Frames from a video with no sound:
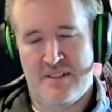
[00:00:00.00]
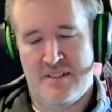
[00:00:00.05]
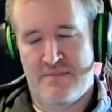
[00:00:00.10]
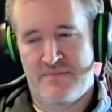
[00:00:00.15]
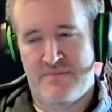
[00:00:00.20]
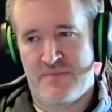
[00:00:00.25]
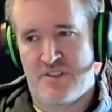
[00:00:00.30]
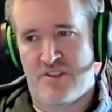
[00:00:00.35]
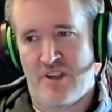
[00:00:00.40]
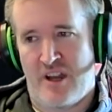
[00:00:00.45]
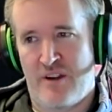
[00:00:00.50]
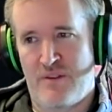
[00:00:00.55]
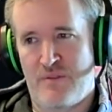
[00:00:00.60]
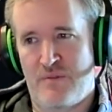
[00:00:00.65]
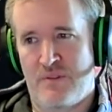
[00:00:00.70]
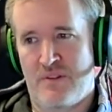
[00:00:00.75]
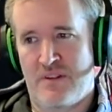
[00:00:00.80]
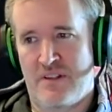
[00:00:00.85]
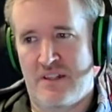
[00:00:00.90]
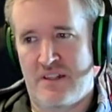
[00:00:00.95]
So
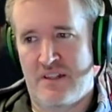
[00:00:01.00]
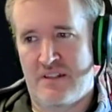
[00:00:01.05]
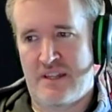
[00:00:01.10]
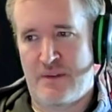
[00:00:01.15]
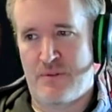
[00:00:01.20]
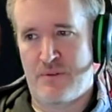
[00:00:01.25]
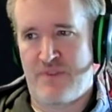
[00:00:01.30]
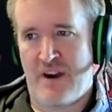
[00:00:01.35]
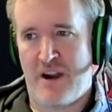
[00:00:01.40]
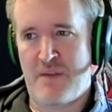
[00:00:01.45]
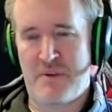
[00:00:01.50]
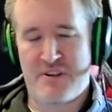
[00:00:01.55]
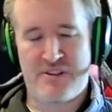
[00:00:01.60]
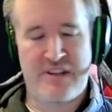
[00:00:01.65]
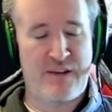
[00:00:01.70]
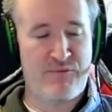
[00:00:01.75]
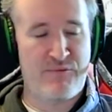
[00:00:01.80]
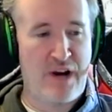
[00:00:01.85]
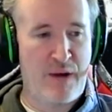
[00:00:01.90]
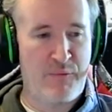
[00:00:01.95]
it was very much
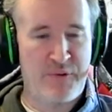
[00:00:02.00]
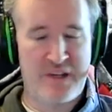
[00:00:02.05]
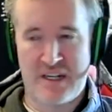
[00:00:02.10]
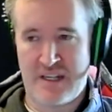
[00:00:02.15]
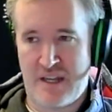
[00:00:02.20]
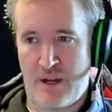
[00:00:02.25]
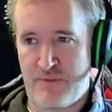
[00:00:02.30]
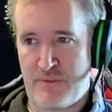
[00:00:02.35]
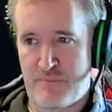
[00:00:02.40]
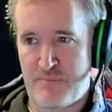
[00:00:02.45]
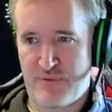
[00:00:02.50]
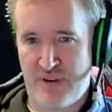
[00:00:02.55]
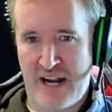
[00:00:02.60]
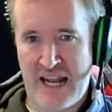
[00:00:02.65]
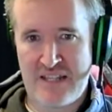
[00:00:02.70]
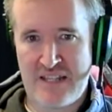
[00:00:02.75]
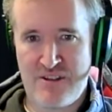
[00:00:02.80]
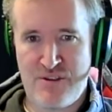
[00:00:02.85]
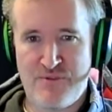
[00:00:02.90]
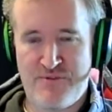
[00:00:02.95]
like, right, we're going to go for
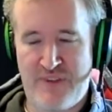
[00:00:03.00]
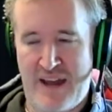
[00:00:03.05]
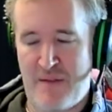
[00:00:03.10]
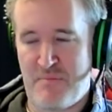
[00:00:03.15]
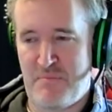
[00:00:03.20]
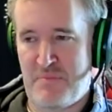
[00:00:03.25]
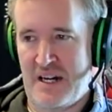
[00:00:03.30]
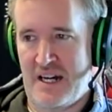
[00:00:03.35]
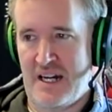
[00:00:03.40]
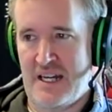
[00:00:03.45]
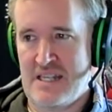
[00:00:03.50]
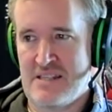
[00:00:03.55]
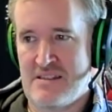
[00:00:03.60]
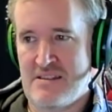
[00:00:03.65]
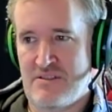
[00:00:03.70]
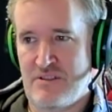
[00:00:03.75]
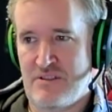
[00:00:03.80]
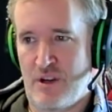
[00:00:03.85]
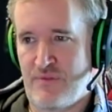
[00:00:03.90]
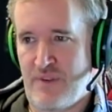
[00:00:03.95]
brand new
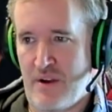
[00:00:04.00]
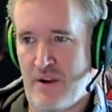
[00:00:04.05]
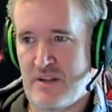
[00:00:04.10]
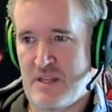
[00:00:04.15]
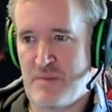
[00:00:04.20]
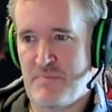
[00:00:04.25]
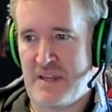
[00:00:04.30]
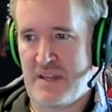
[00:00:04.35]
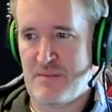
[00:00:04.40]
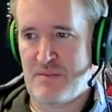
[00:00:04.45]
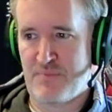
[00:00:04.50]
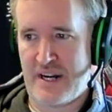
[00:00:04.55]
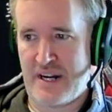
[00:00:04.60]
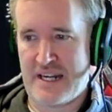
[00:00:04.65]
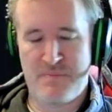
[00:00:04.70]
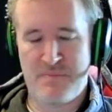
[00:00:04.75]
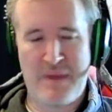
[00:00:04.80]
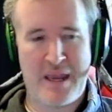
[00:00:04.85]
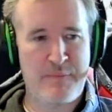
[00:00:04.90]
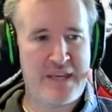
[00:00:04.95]
vampires that have only been
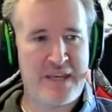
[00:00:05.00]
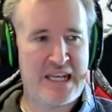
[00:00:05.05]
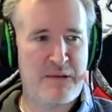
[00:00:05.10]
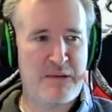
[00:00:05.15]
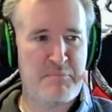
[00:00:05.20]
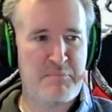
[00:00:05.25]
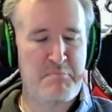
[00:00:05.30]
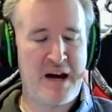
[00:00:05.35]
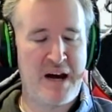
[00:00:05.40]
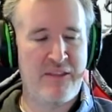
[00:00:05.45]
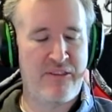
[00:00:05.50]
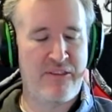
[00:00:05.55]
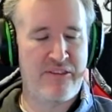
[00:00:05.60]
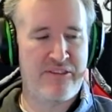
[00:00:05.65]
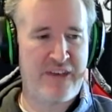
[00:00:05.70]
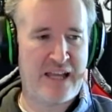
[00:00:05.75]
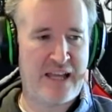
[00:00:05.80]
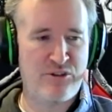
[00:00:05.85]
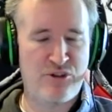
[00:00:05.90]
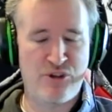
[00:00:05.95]
embraced maybe in a month,
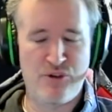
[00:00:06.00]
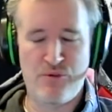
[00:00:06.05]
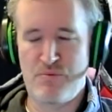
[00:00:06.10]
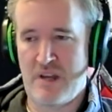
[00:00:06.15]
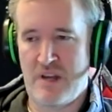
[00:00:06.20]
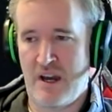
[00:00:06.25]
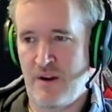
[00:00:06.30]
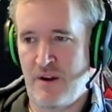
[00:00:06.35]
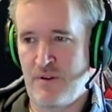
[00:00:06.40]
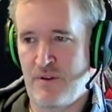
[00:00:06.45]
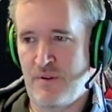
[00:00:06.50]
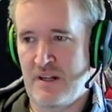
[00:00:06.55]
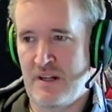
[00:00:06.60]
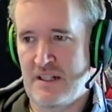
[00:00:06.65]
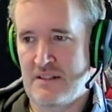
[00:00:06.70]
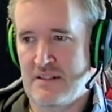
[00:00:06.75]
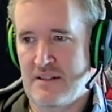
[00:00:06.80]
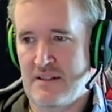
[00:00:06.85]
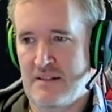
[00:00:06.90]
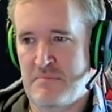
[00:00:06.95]
and you know
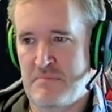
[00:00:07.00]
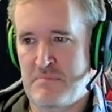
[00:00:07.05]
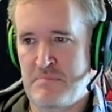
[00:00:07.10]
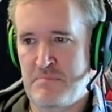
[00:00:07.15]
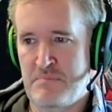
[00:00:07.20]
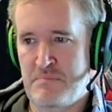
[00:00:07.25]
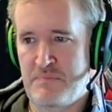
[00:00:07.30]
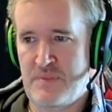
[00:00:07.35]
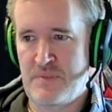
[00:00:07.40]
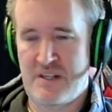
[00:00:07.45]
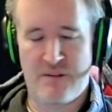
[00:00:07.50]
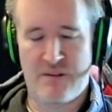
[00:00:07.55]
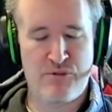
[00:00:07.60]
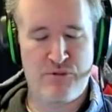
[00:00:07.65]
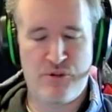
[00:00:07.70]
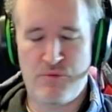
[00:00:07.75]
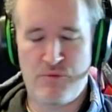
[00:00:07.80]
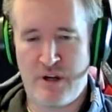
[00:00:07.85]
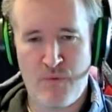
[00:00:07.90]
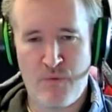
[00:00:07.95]

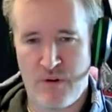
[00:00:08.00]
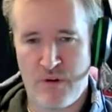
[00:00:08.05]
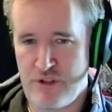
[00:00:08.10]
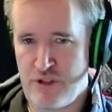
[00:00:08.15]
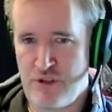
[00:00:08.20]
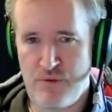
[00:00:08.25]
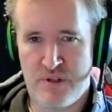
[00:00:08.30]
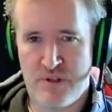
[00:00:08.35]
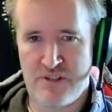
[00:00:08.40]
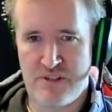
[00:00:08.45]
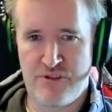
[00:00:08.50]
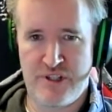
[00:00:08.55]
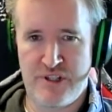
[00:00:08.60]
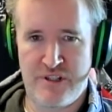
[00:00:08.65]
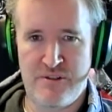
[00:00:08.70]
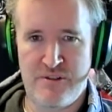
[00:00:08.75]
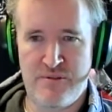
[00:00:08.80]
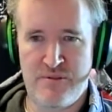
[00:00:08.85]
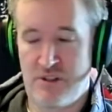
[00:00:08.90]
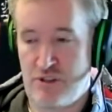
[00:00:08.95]
what you can
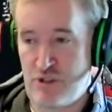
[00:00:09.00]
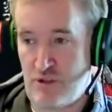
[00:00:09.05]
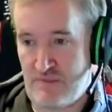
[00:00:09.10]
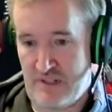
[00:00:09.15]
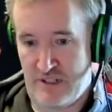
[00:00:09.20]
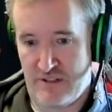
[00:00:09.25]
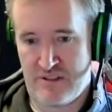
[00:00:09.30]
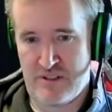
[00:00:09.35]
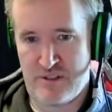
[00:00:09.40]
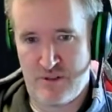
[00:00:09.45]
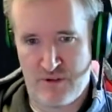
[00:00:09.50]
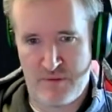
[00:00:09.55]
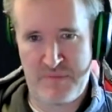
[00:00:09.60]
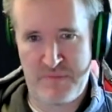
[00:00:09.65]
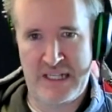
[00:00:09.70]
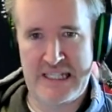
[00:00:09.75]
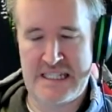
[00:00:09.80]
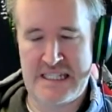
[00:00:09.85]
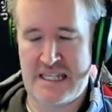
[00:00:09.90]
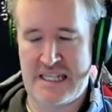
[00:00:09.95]
do because you've looked at your
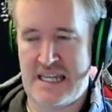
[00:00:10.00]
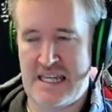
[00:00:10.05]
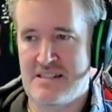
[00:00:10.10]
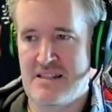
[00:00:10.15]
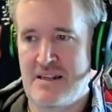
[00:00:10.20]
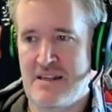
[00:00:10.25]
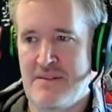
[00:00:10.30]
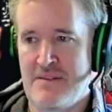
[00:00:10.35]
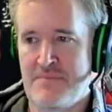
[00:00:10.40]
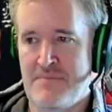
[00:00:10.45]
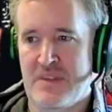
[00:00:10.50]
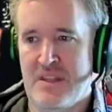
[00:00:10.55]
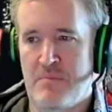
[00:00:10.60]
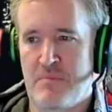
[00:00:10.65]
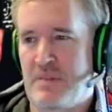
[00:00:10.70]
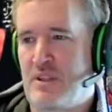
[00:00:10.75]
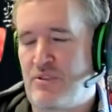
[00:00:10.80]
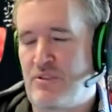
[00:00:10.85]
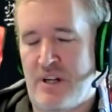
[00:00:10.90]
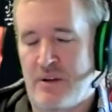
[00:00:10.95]
abilities,
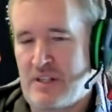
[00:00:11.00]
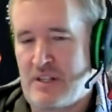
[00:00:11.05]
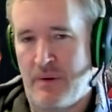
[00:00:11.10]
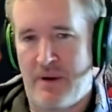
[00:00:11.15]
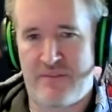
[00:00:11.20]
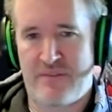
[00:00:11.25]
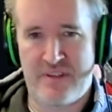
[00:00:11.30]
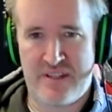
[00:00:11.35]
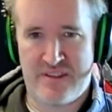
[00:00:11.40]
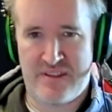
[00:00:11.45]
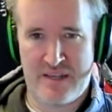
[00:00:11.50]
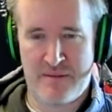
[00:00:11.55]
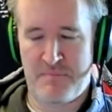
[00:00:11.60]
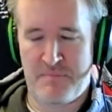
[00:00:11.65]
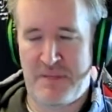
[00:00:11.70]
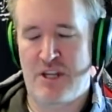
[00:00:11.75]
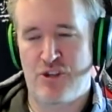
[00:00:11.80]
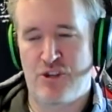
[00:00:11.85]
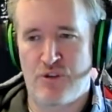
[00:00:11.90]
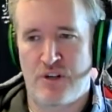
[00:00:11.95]
but you don't know everything
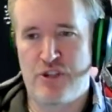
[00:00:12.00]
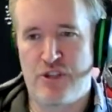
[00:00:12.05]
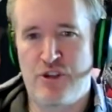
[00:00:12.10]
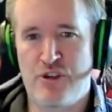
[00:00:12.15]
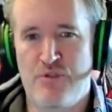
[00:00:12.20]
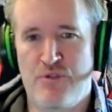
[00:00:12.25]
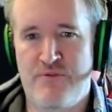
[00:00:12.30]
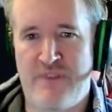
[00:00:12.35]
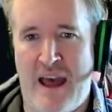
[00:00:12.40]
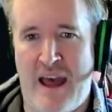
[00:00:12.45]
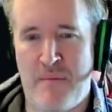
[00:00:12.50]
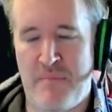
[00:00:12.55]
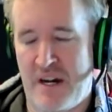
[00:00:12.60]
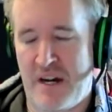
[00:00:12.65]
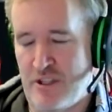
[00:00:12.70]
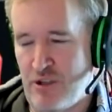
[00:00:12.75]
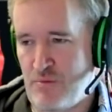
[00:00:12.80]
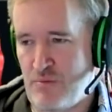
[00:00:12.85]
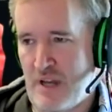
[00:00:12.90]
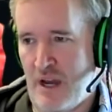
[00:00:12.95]
because you're a new
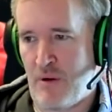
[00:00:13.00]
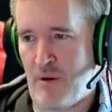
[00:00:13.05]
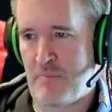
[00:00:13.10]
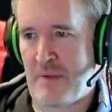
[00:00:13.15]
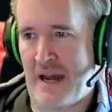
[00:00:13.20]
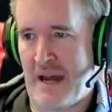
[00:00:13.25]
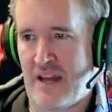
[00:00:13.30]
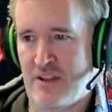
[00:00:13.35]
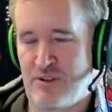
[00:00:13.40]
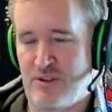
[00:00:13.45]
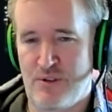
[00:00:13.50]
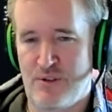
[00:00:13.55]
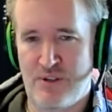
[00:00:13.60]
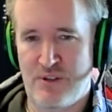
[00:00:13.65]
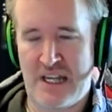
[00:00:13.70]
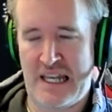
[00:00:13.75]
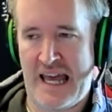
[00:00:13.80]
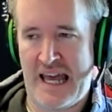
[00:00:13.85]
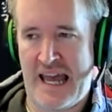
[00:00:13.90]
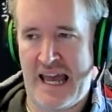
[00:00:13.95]
vampire. You know about your
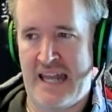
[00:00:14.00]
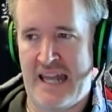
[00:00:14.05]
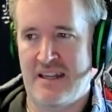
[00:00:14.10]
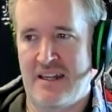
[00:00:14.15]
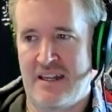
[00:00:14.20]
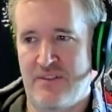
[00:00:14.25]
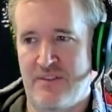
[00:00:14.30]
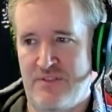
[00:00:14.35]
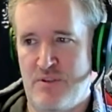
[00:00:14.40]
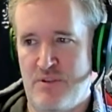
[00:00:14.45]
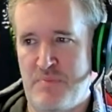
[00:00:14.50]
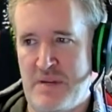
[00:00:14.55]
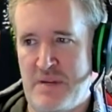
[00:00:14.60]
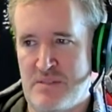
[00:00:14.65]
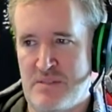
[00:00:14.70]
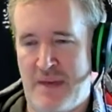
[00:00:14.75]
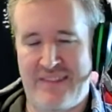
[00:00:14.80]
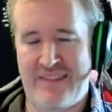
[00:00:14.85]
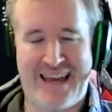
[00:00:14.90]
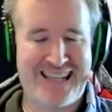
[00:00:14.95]
clan and a few
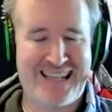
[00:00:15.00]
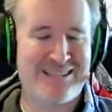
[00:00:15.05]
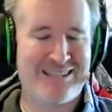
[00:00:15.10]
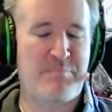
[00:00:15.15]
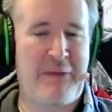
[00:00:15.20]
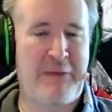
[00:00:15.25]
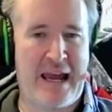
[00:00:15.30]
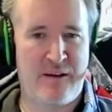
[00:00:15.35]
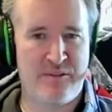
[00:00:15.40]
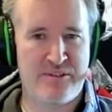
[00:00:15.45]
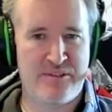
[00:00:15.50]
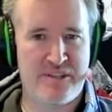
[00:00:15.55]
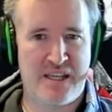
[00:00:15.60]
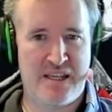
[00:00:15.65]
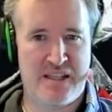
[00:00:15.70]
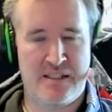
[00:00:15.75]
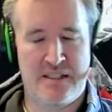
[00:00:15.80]
bits, and that's about it.